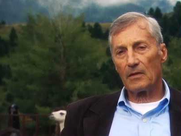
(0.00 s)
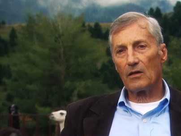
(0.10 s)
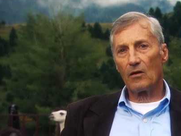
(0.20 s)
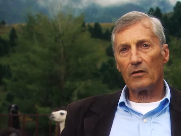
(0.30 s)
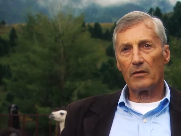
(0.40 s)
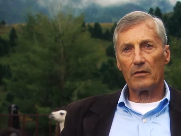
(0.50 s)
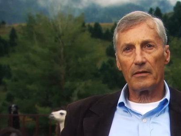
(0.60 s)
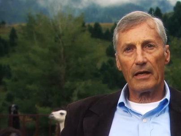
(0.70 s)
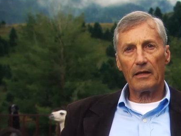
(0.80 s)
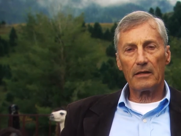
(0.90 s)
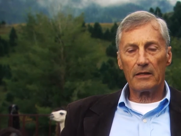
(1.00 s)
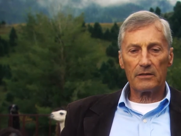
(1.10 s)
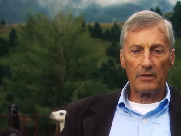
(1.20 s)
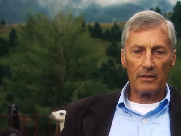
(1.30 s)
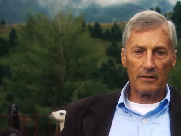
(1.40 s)
along the Andes,
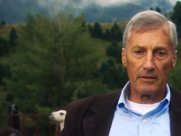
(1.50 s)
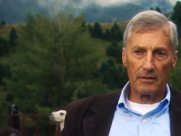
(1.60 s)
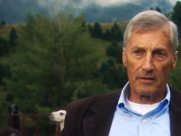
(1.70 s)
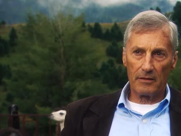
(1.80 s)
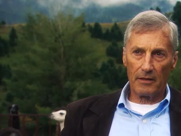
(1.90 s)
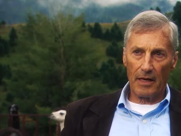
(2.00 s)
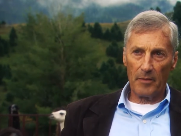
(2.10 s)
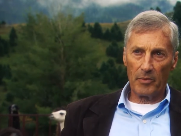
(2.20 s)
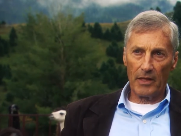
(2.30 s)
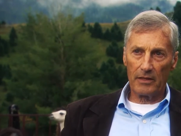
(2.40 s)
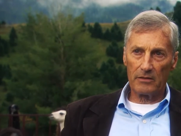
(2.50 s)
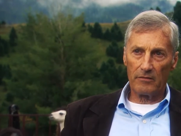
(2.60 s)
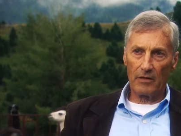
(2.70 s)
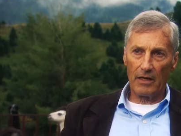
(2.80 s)
in the high plains of the